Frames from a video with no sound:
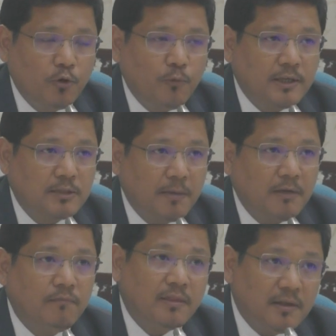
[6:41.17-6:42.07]
we
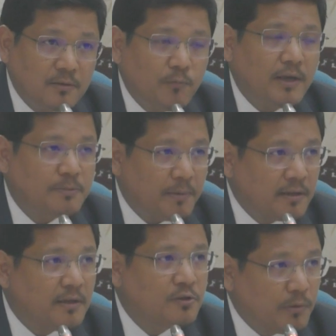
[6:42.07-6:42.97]
expect? We
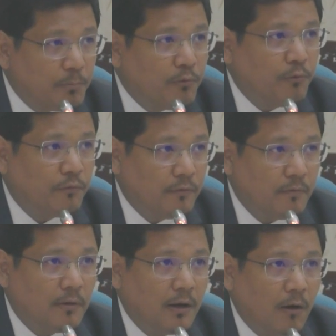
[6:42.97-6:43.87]
expect things to
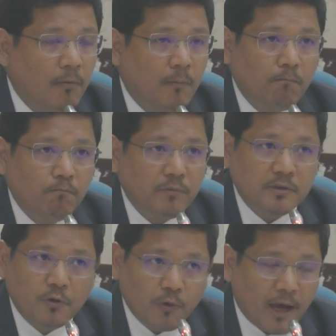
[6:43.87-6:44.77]
improve. Now,
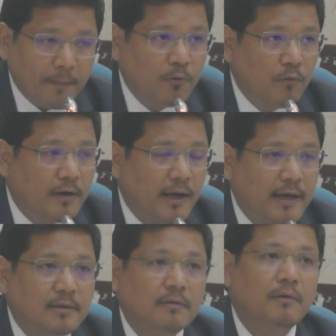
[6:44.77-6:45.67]
is it going to happen
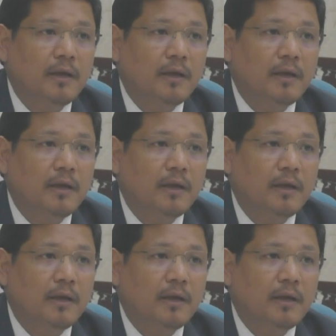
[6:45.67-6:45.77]
overnight?